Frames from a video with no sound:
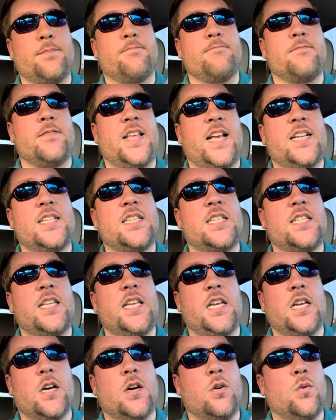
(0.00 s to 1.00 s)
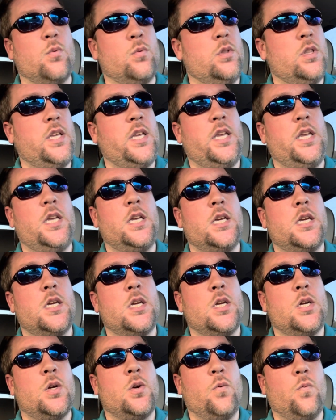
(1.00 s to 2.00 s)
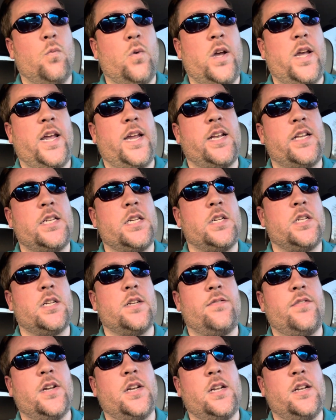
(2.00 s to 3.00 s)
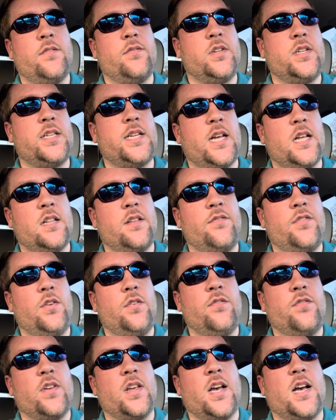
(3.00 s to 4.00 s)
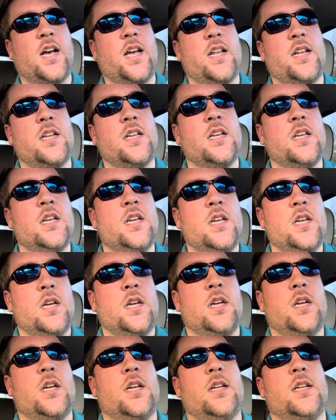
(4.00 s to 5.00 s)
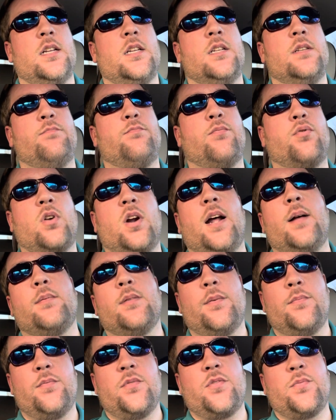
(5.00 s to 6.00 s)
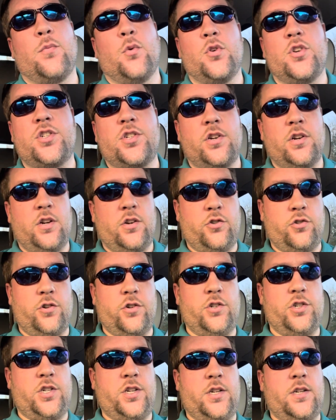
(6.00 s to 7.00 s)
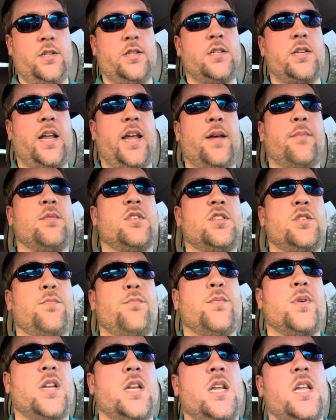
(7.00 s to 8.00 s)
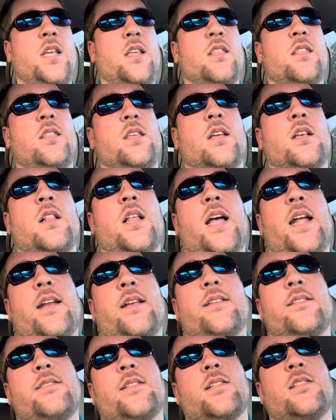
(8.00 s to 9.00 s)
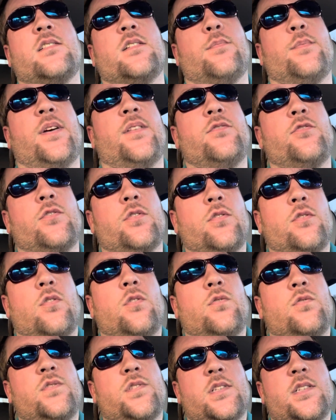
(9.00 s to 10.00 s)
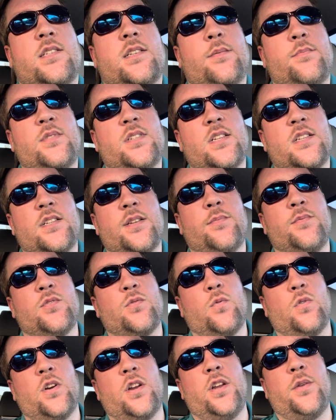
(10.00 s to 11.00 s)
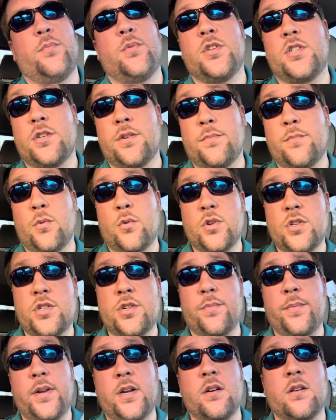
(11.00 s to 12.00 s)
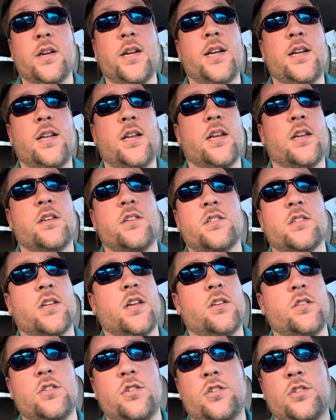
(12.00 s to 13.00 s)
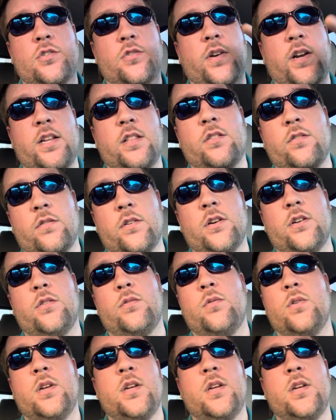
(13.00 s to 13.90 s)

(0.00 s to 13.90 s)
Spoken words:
That's the only way to definitively tell if you've got problems, moisture intrusion, damage beneath the cladding system. I've drilled holes in some systems where you put your moisture meter in and it just goes straight through